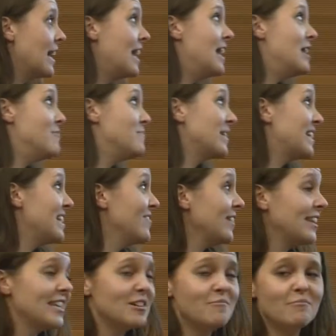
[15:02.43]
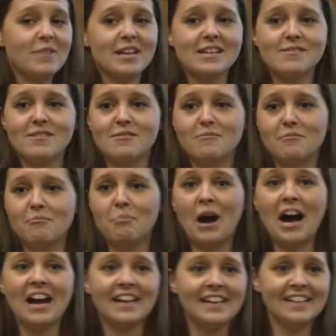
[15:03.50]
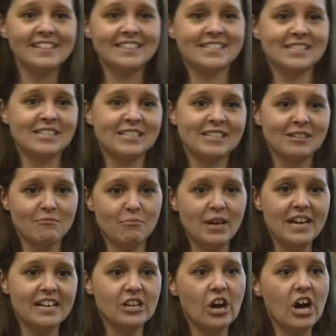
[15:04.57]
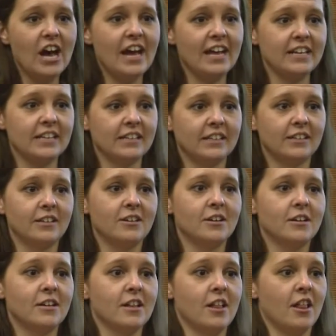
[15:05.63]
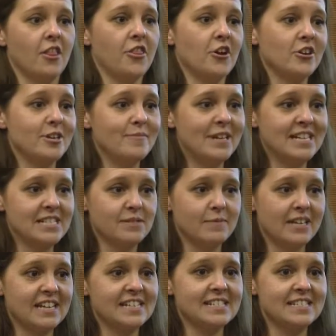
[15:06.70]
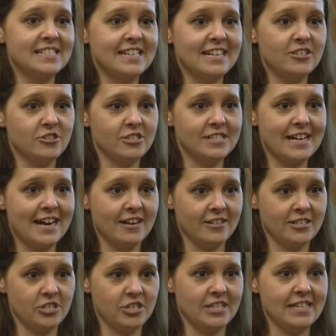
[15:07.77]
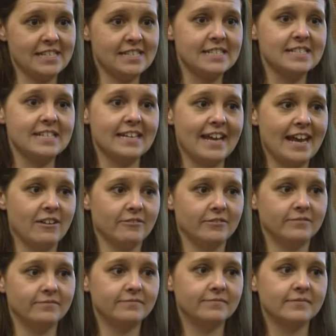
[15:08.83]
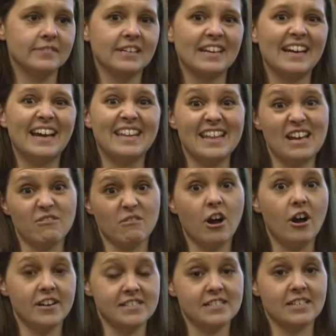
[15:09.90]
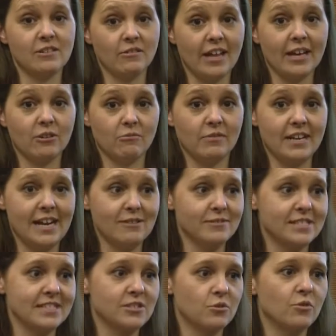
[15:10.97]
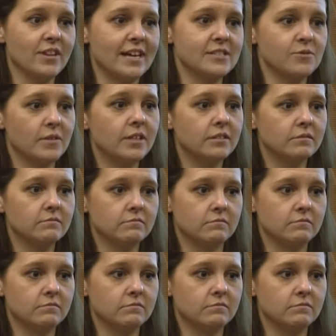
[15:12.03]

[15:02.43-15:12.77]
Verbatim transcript: um, giving them uh, pockets, but not 30 minutes because the teacher's tired and she needs to sit down. And that honestly, like when I was in school, that's what